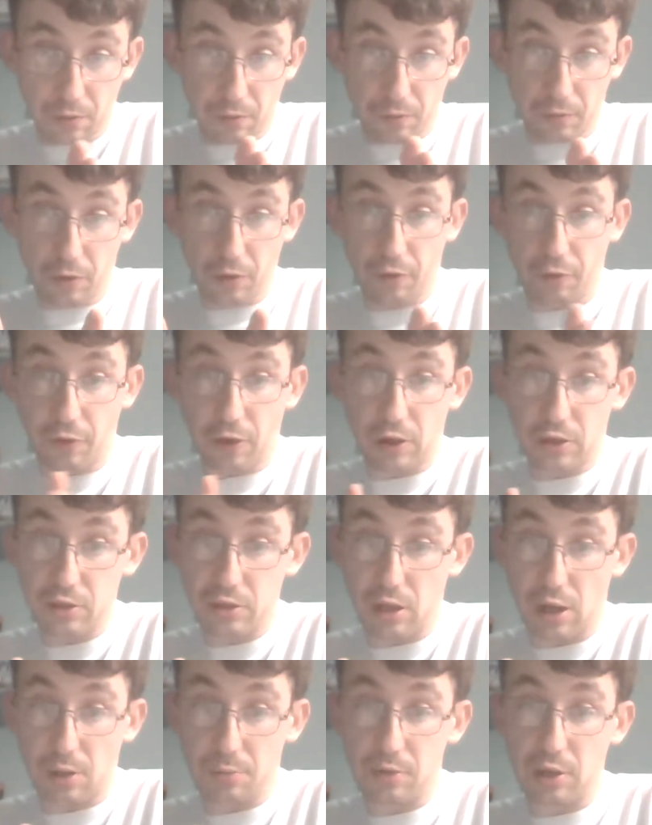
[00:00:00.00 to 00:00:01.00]
for the first
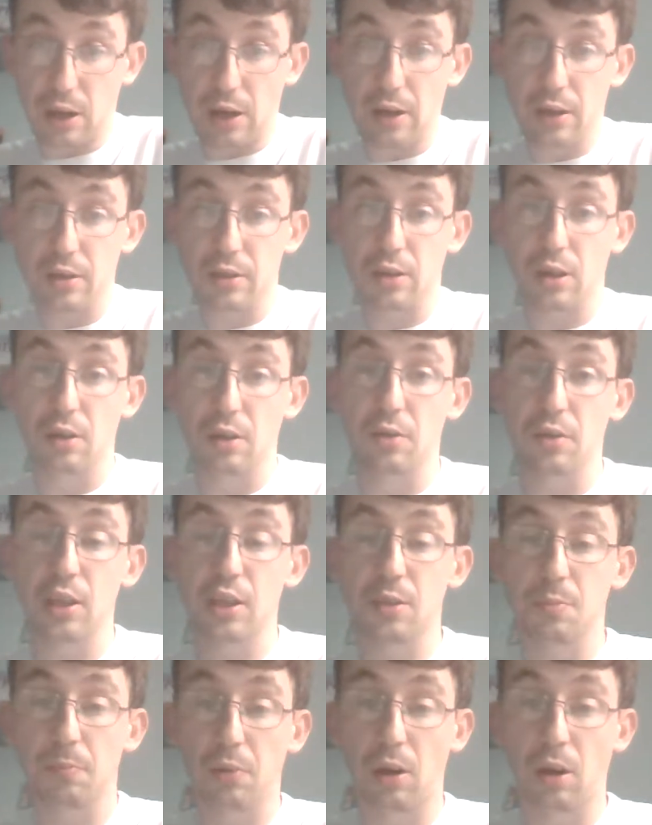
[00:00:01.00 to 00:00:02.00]
update. So
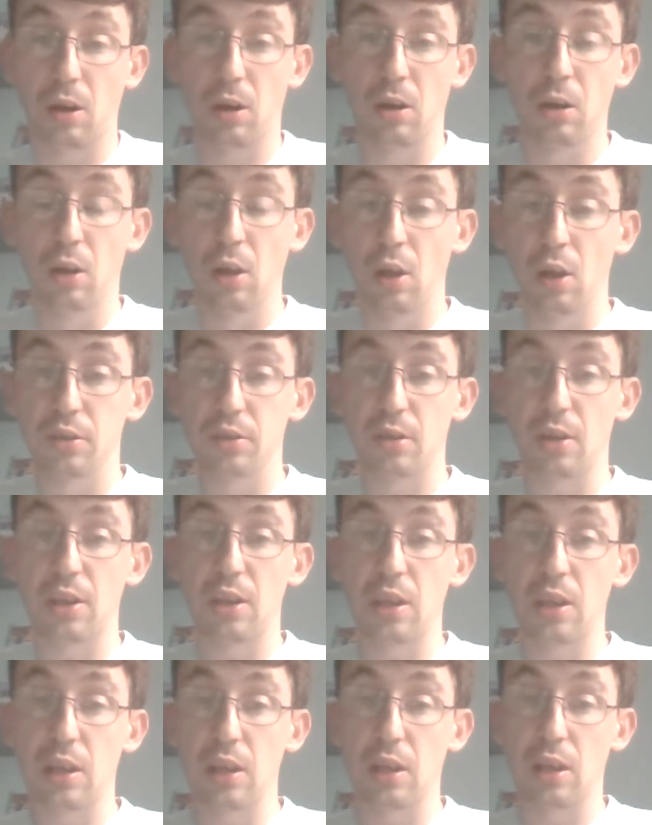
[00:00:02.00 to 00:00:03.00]
this part, so
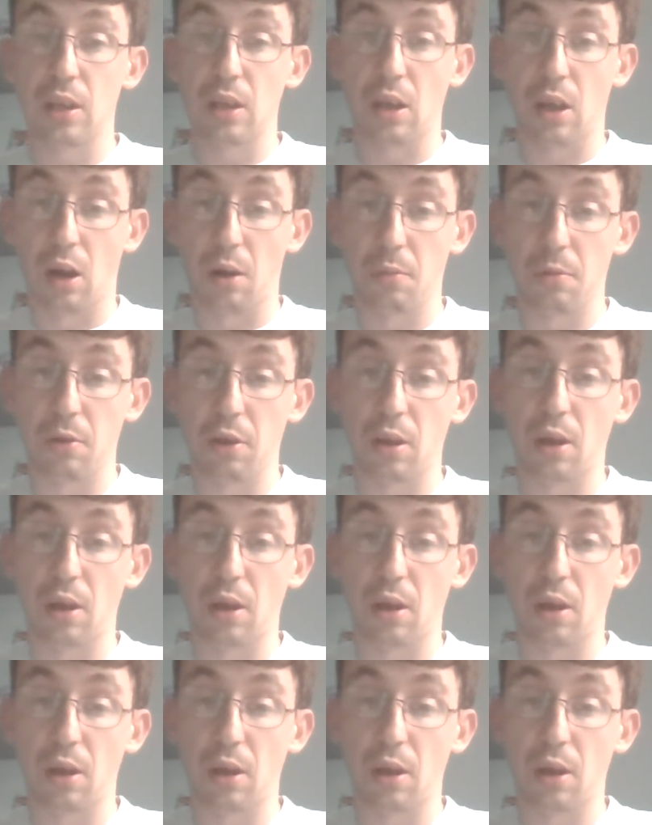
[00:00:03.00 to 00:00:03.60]
in the, I'll